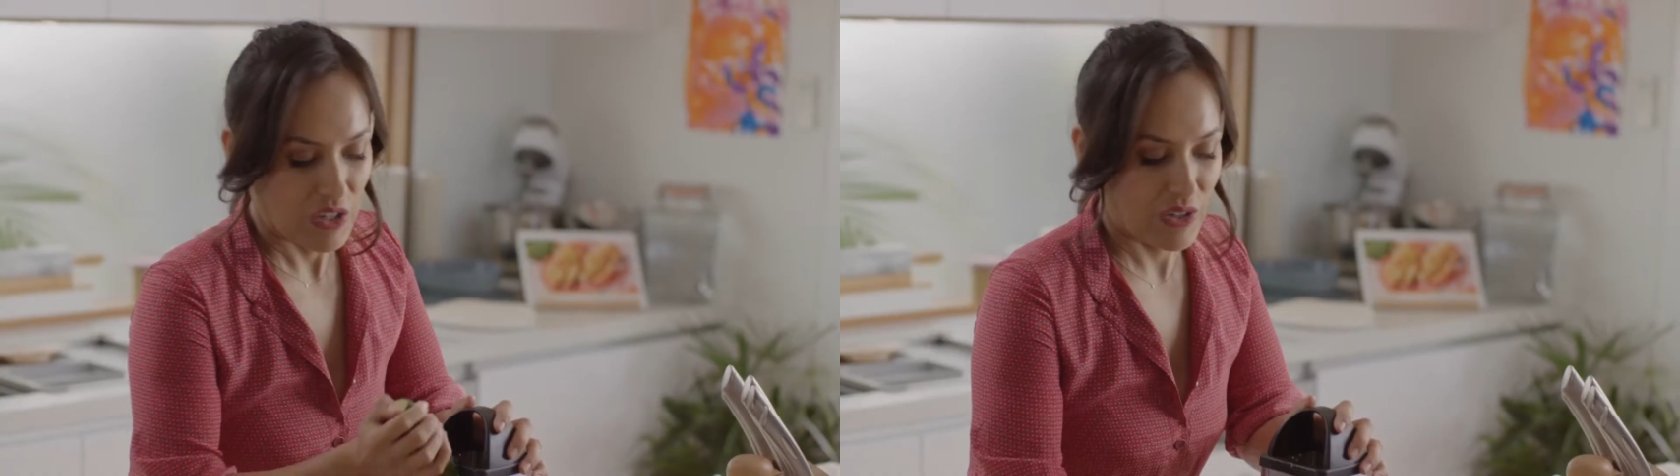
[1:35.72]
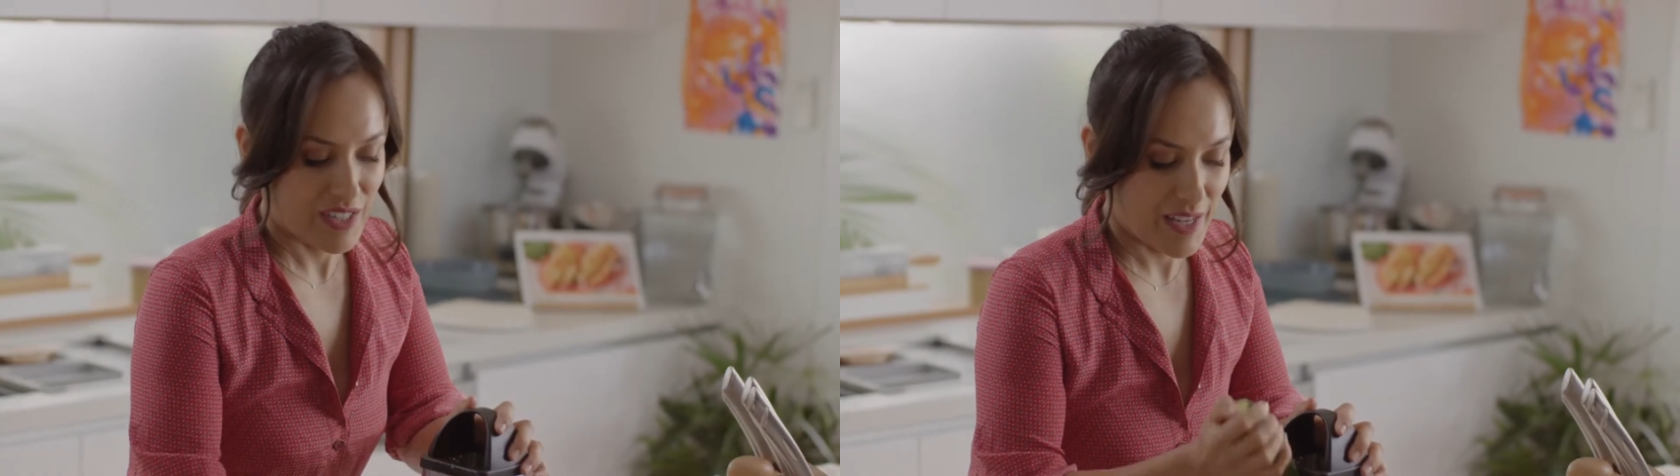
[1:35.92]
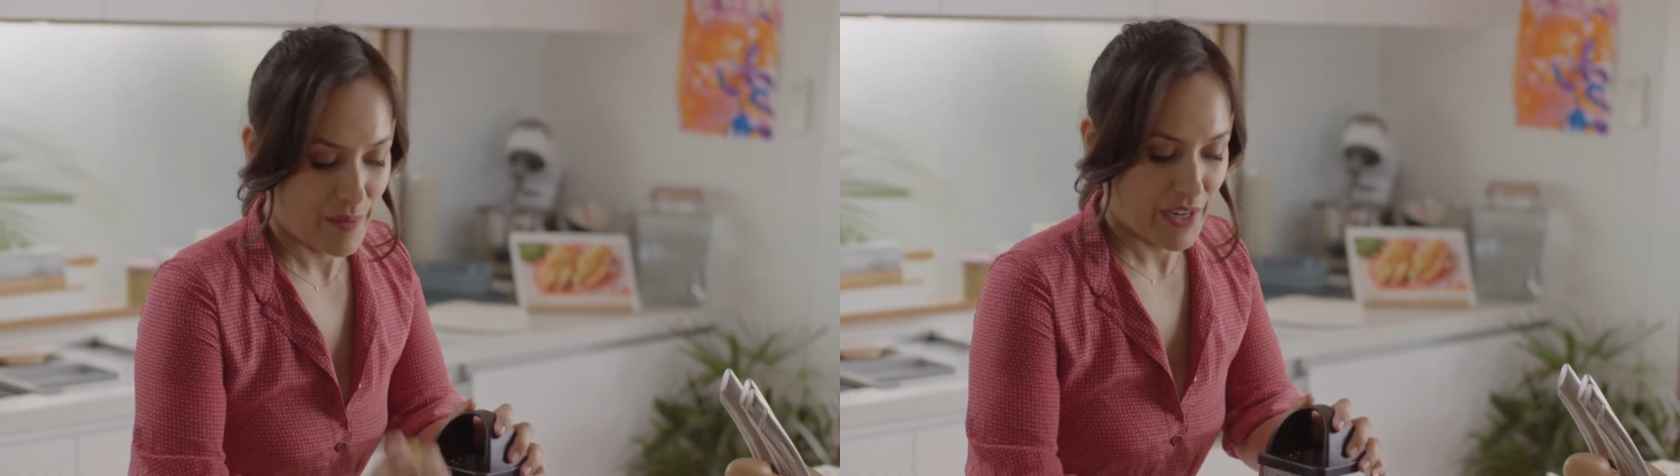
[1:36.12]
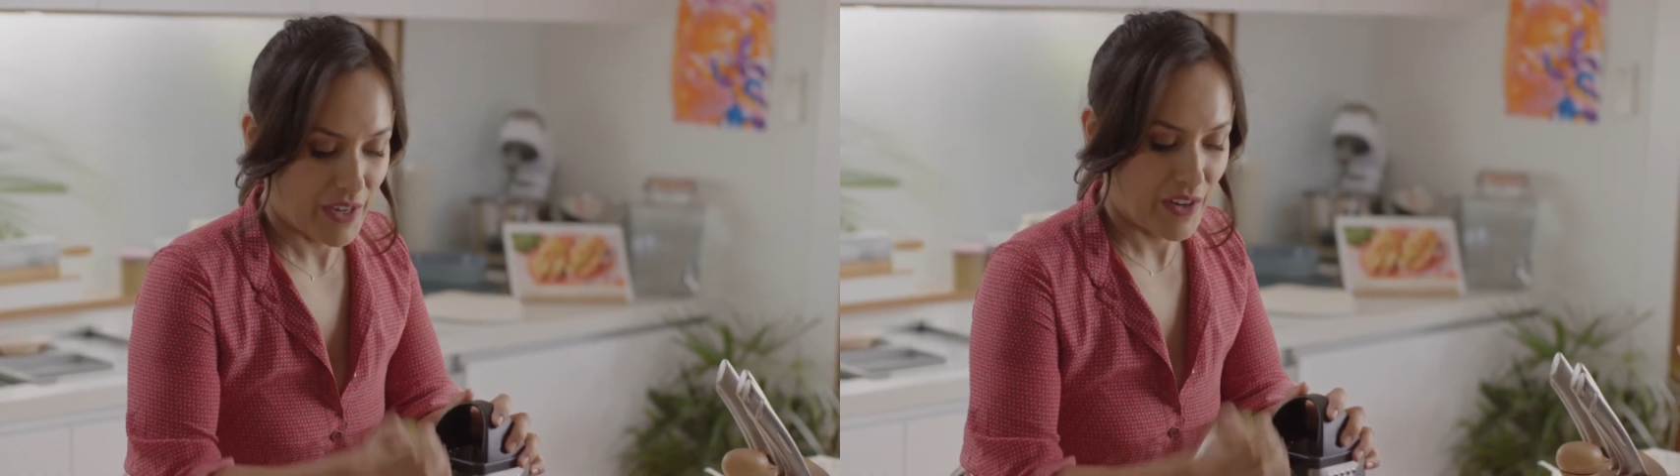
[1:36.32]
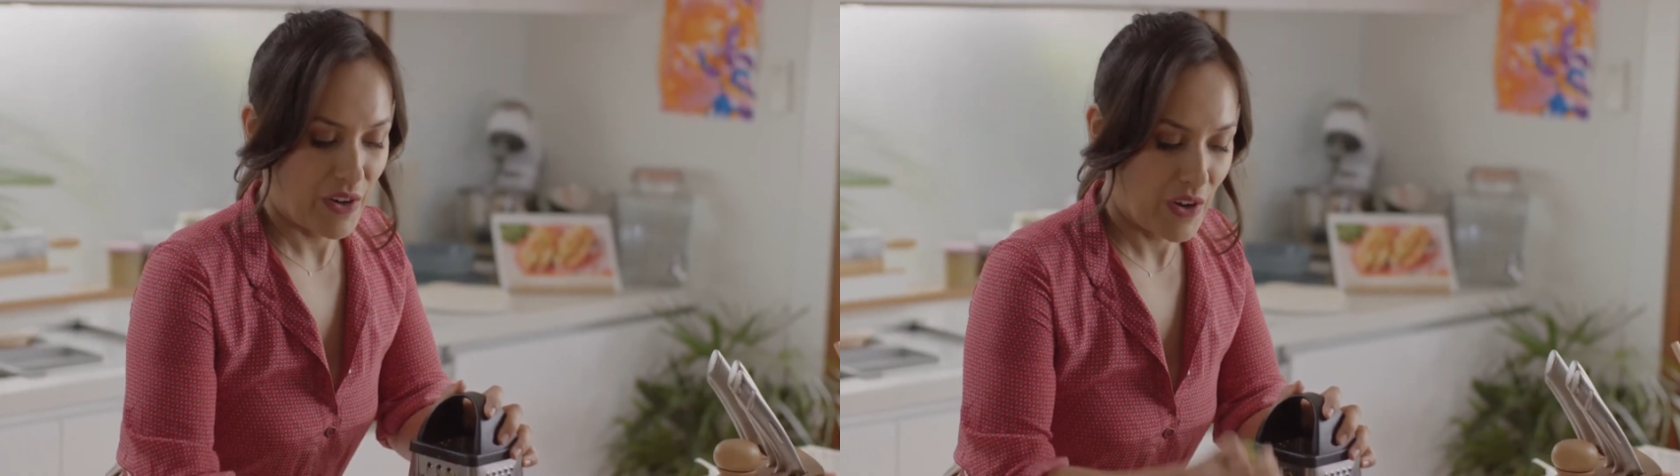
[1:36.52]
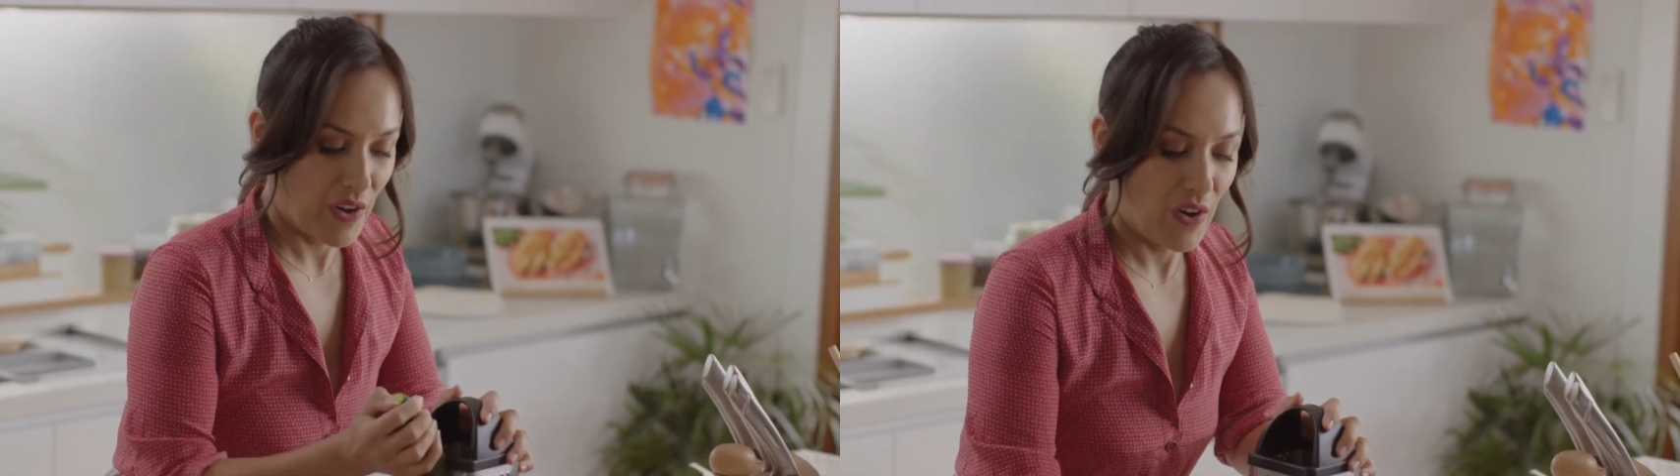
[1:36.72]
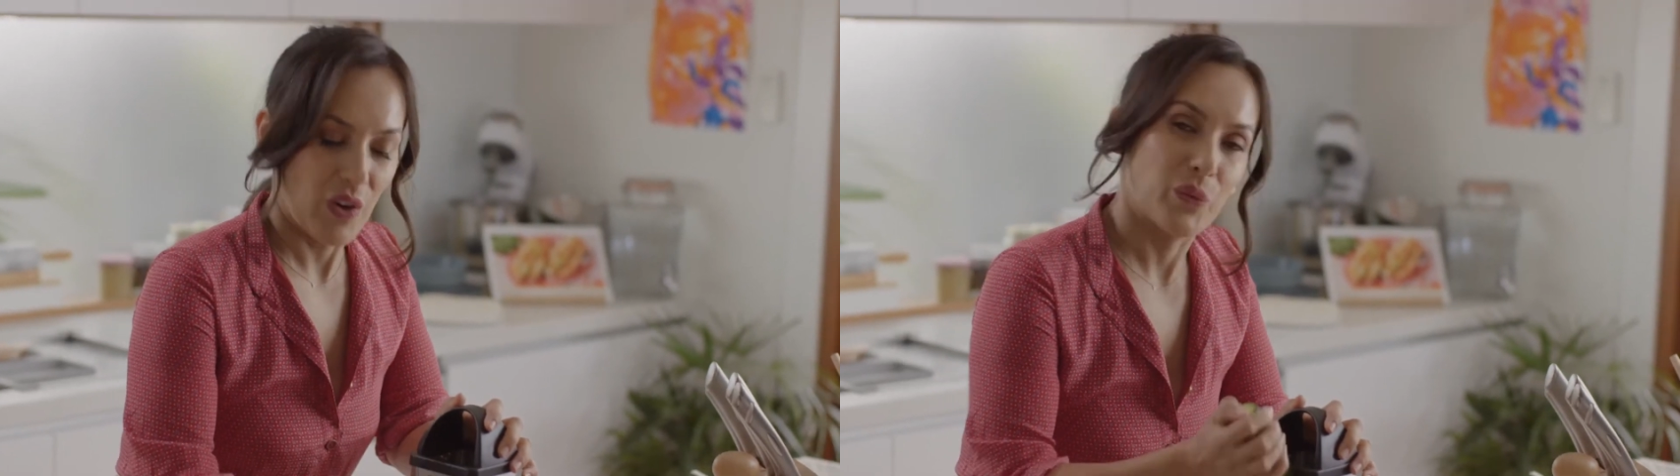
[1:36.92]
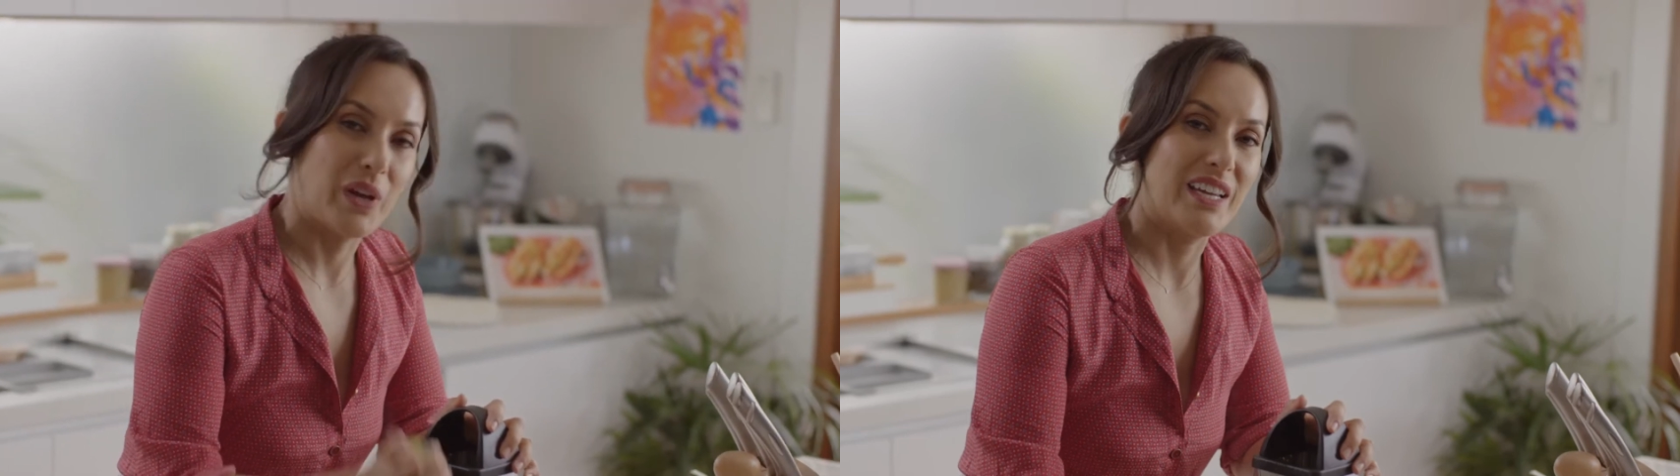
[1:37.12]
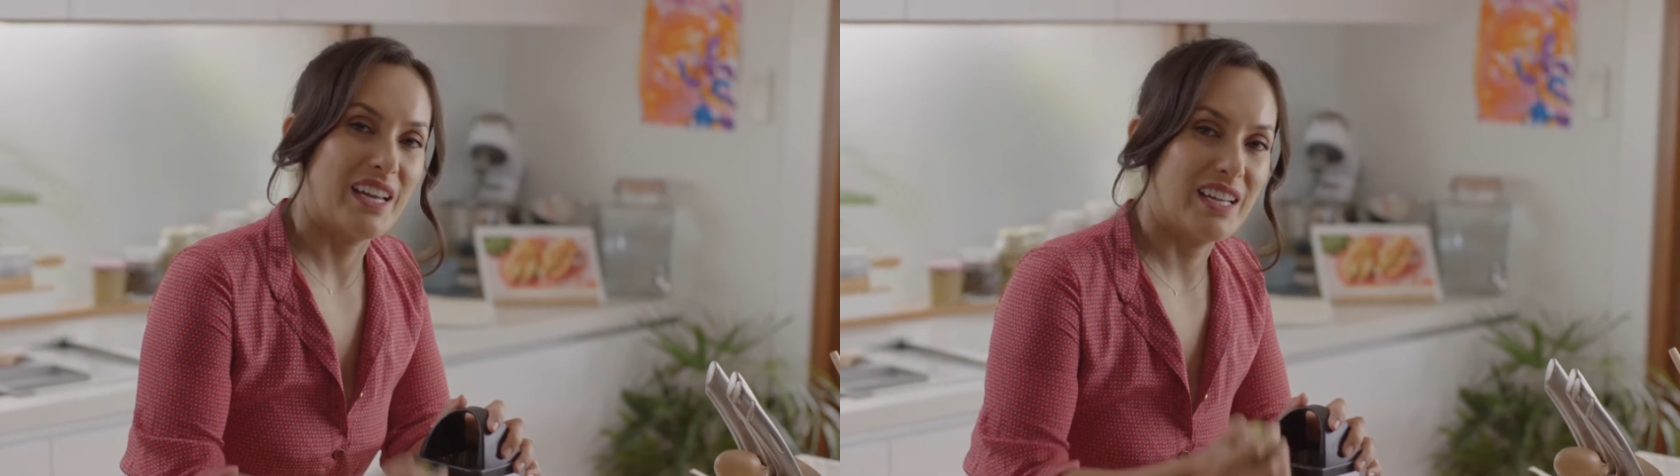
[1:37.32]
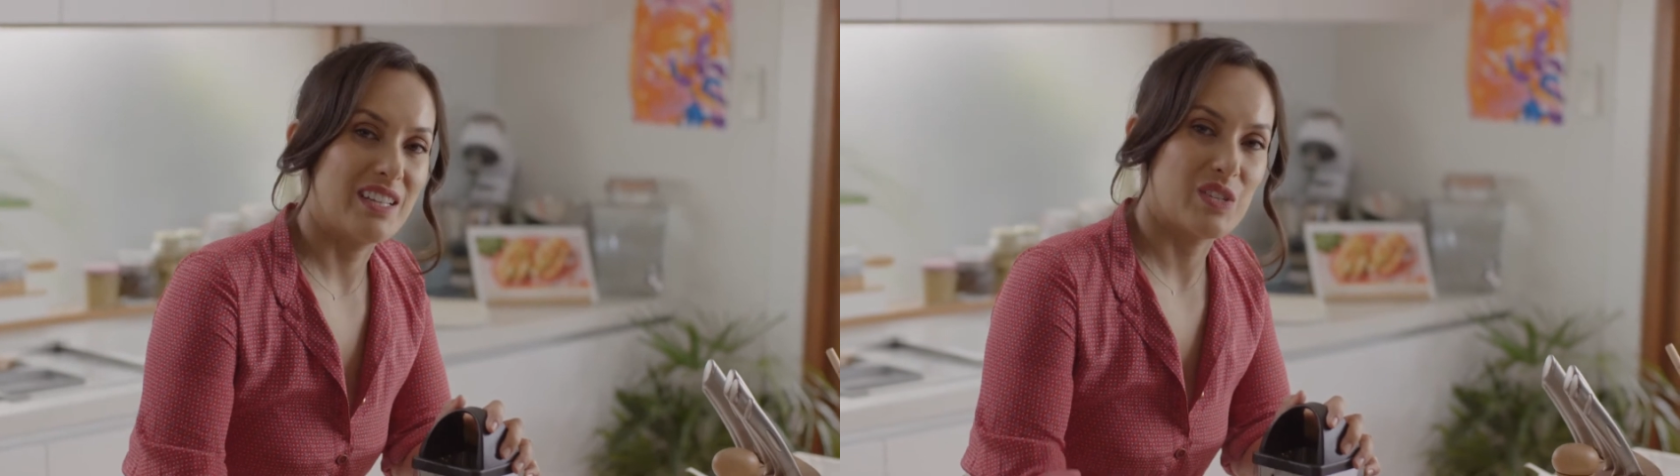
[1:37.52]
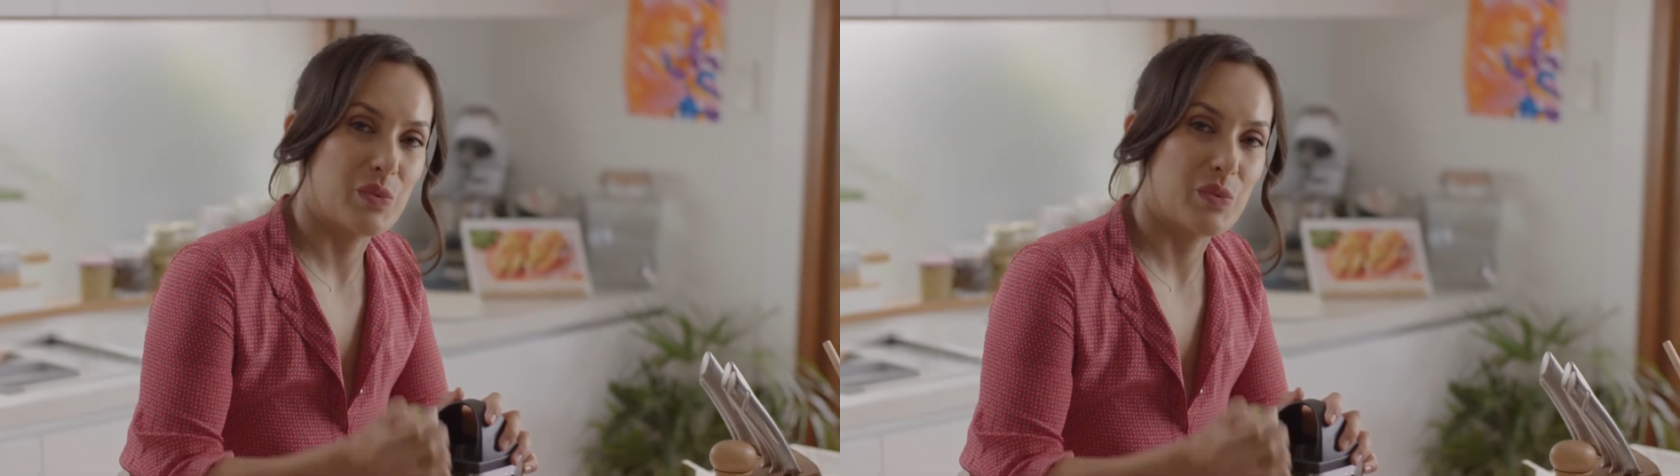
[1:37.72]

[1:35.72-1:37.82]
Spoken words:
gozleme on weekends